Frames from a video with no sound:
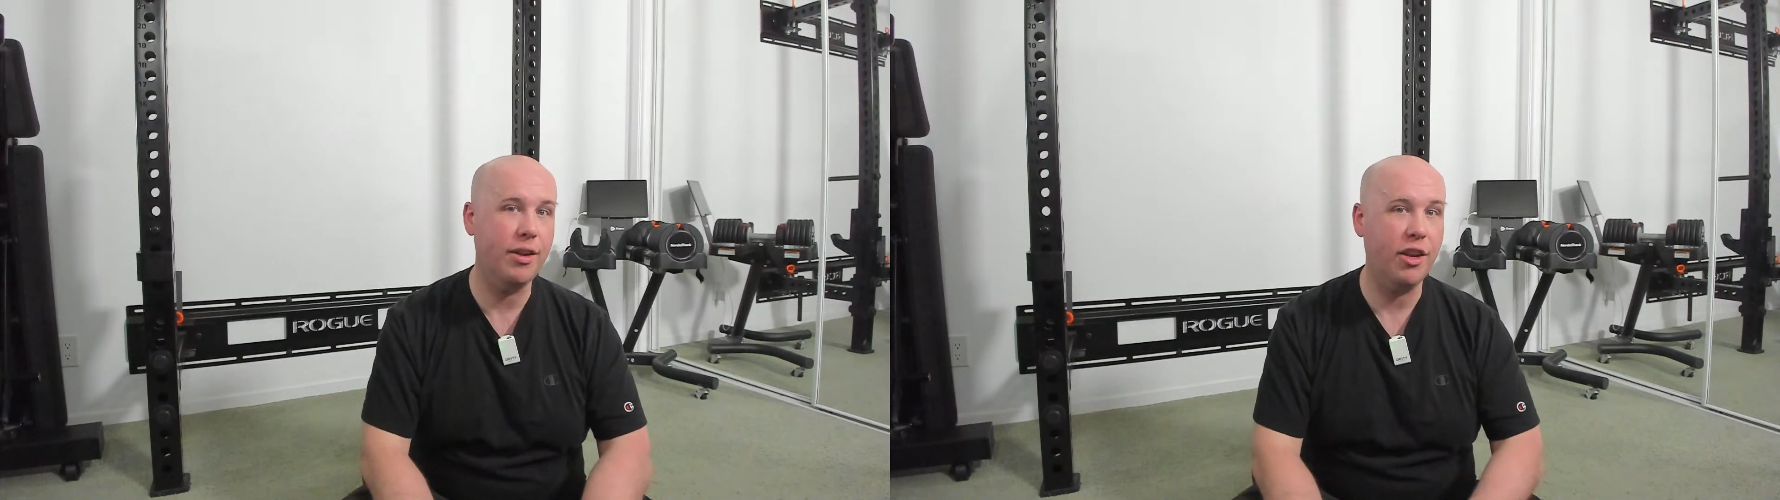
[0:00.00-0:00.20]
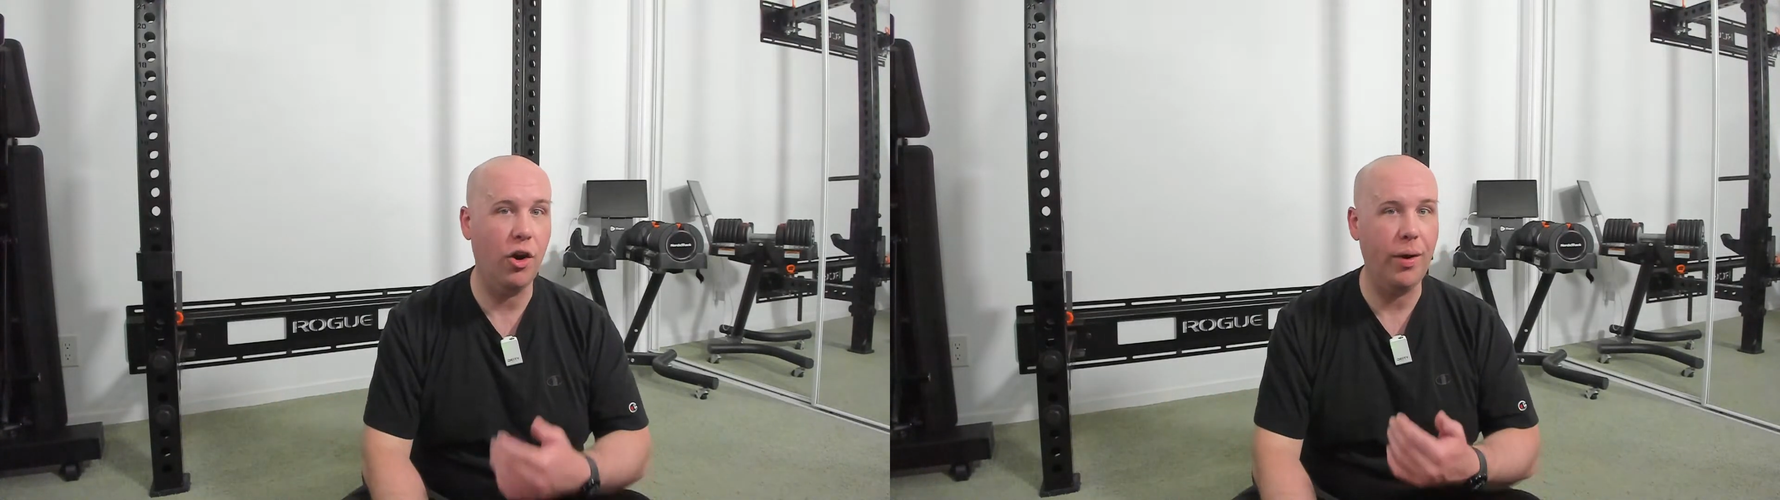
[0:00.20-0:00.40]
to
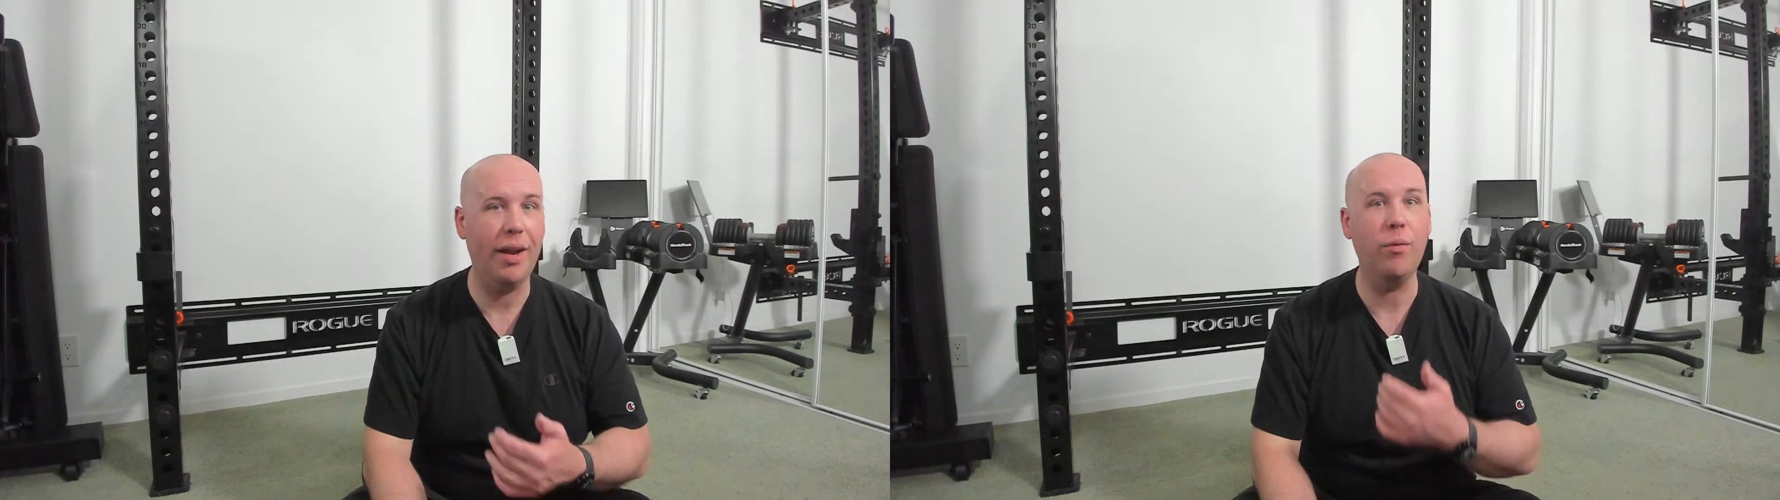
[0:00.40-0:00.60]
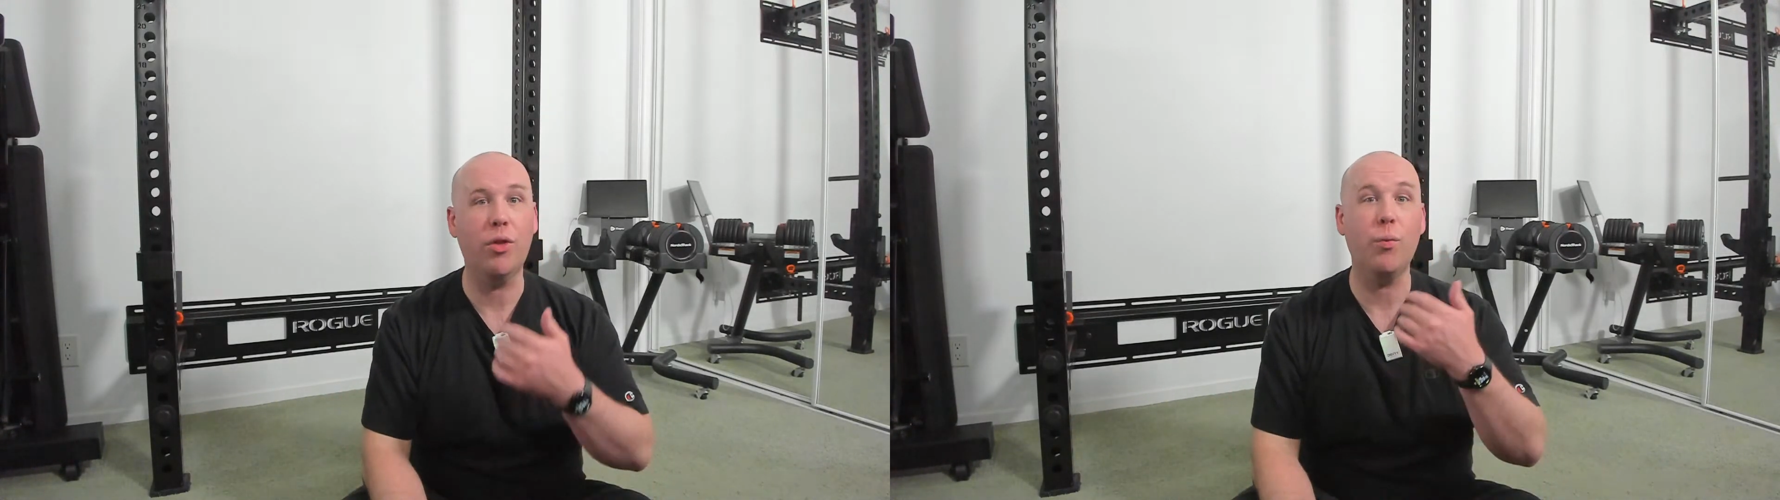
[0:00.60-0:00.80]
go
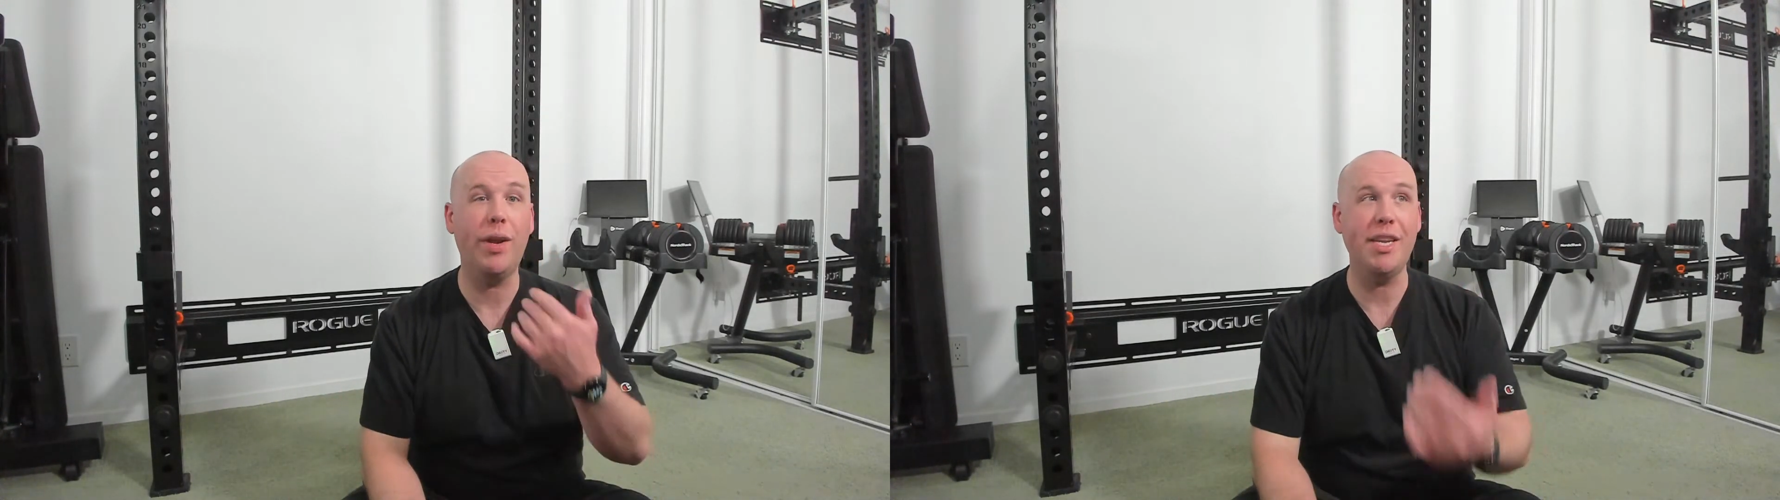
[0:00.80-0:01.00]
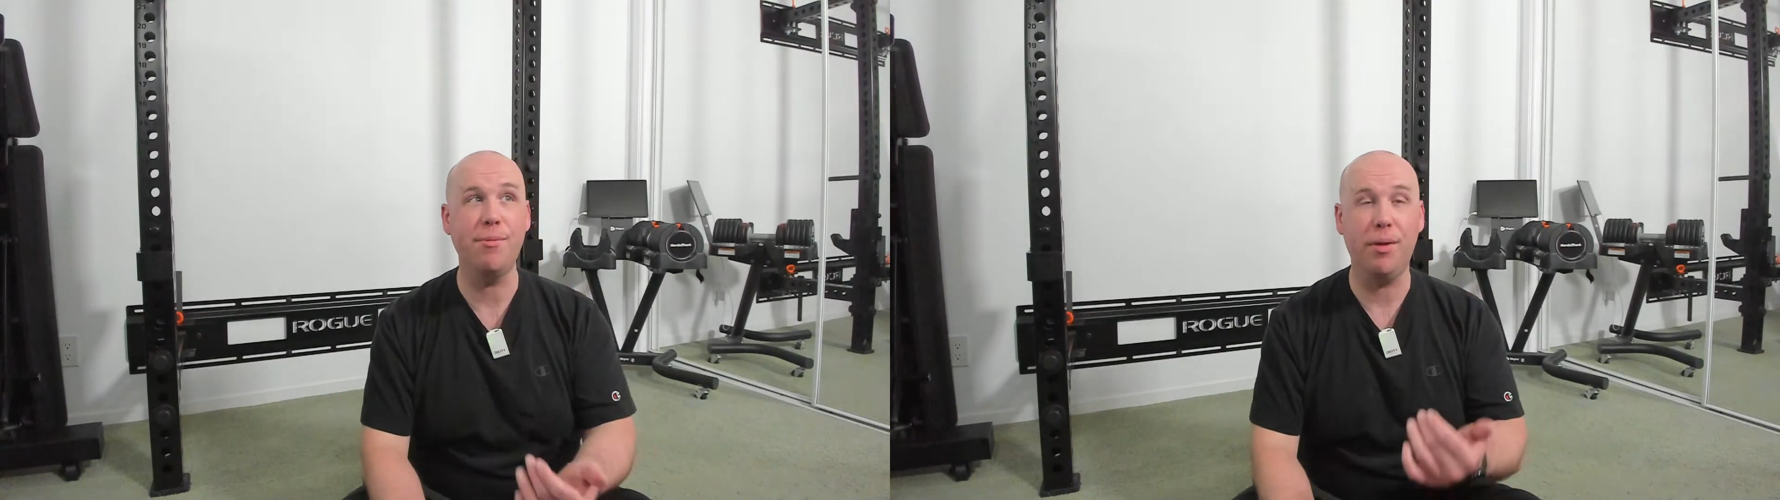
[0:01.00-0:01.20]
in with
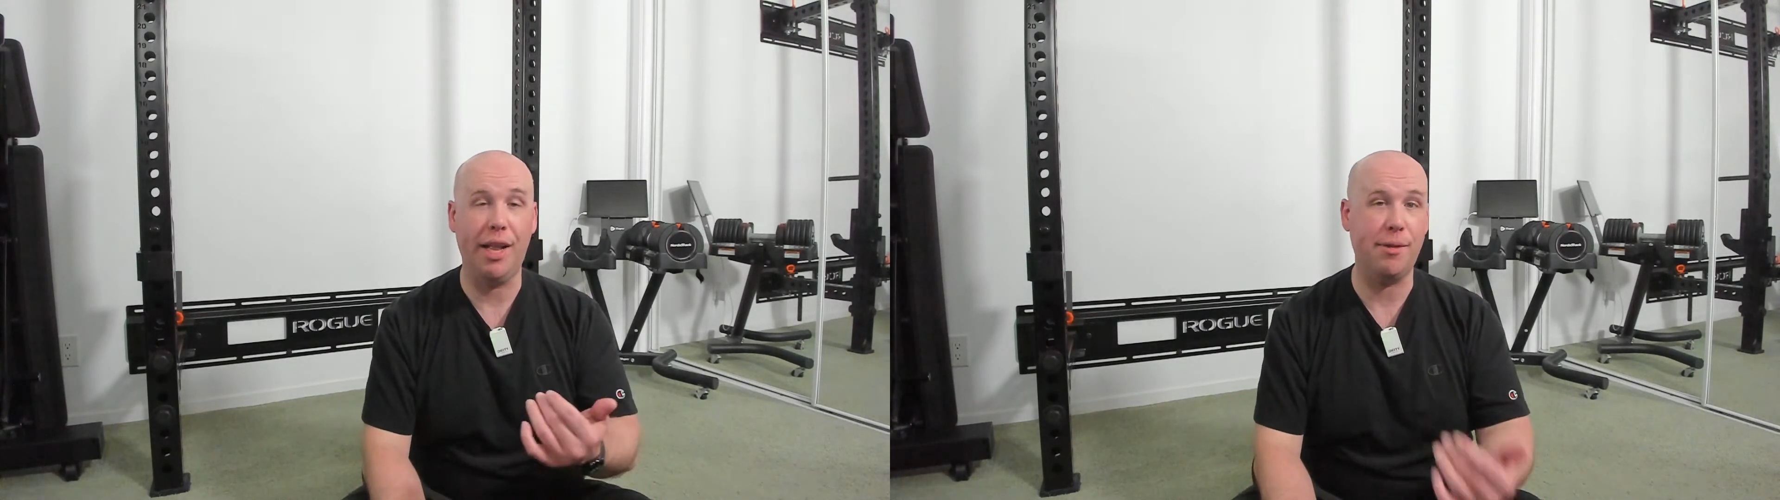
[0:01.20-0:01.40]
reasonable